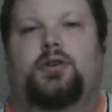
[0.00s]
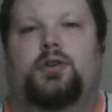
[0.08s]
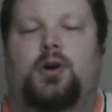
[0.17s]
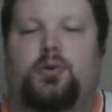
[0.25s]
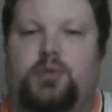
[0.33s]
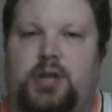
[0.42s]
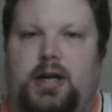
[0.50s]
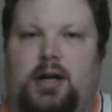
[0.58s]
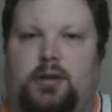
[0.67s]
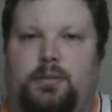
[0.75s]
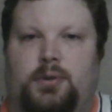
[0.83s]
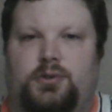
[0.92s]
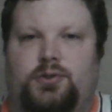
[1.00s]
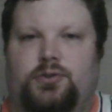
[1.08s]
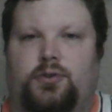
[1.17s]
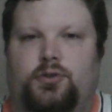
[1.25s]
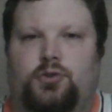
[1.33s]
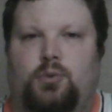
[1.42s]
Go check out The Princess
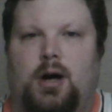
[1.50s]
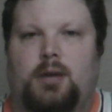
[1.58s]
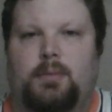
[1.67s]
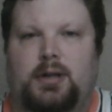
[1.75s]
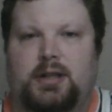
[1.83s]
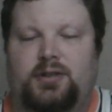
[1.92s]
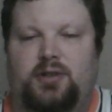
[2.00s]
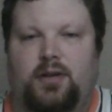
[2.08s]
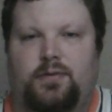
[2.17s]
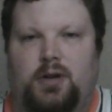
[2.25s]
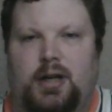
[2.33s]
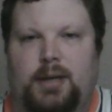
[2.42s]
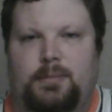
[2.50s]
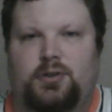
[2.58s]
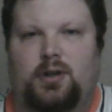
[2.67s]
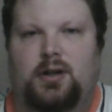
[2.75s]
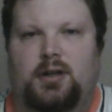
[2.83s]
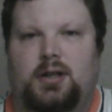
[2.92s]
and the Squire by Lee Zephyr on
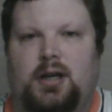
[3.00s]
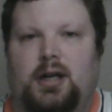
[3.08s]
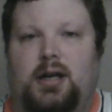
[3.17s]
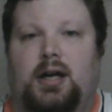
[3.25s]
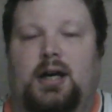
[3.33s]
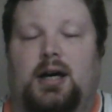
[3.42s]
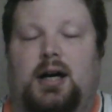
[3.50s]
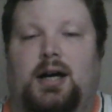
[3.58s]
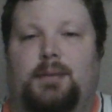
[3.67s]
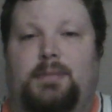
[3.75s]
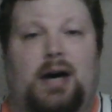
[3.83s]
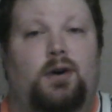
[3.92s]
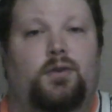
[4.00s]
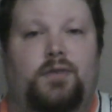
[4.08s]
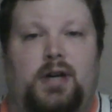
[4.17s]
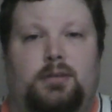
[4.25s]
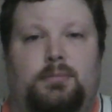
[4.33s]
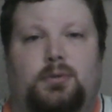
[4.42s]
Amazon. Now
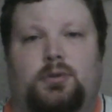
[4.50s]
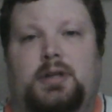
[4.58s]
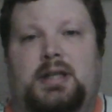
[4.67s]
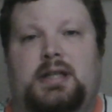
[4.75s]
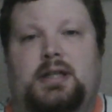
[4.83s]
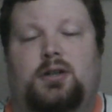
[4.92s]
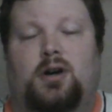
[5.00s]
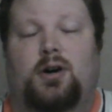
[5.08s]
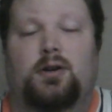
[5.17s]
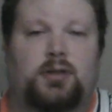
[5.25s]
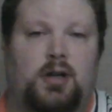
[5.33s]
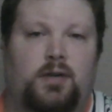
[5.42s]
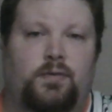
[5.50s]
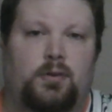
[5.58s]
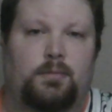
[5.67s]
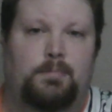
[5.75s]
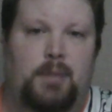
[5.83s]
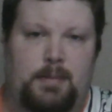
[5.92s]
available in
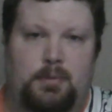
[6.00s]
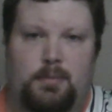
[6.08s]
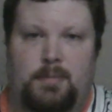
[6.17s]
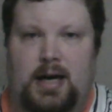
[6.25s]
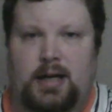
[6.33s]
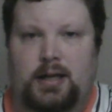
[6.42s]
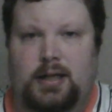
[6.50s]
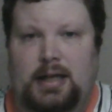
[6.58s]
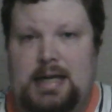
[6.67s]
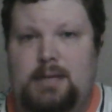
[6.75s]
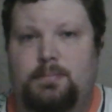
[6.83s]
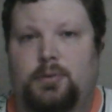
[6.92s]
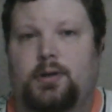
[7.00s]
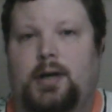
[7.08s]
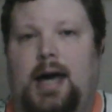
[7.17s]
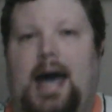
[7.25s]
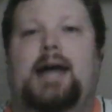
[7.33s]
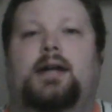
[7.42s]
hardcover, paperback, ebook,
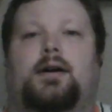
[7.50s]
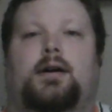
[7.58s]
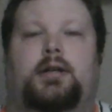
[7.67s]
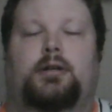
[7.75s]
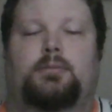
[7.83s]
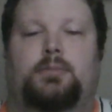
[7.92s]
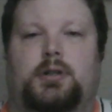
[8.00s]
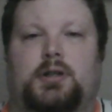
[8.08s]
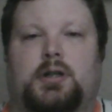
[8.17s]
and audiobook.